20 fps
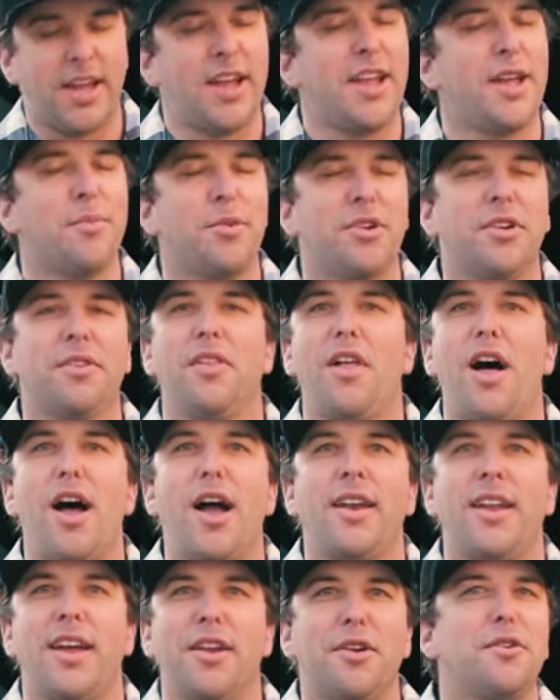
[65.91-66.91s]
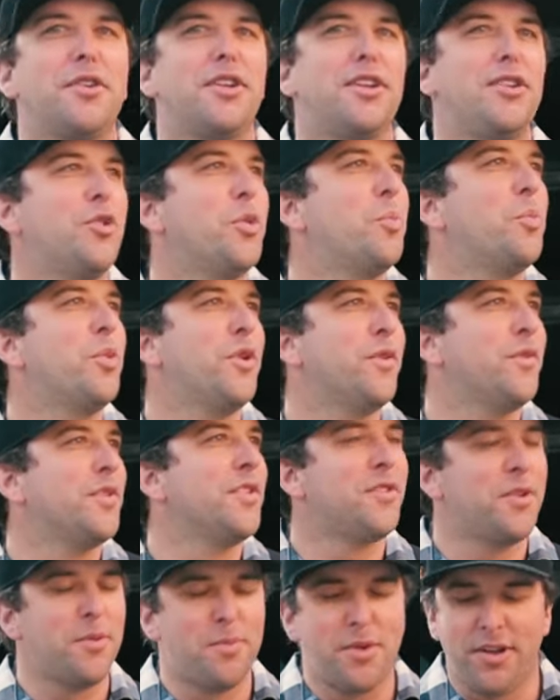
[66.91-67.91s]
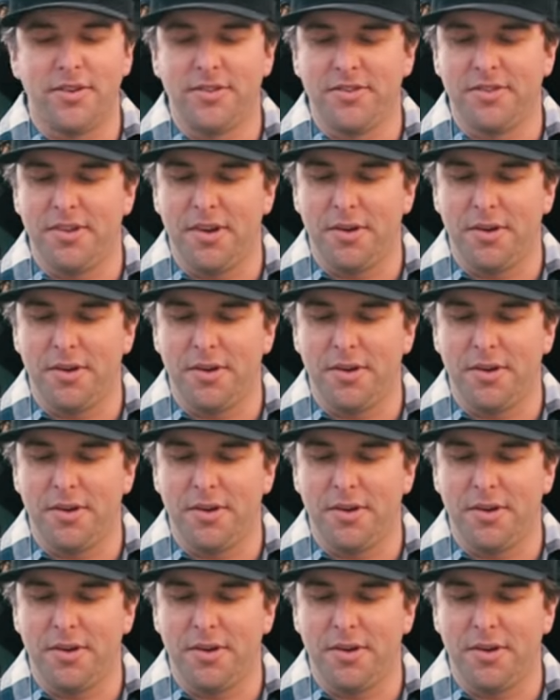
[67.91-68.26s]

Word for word: diameter line, I don't need to improve it so much.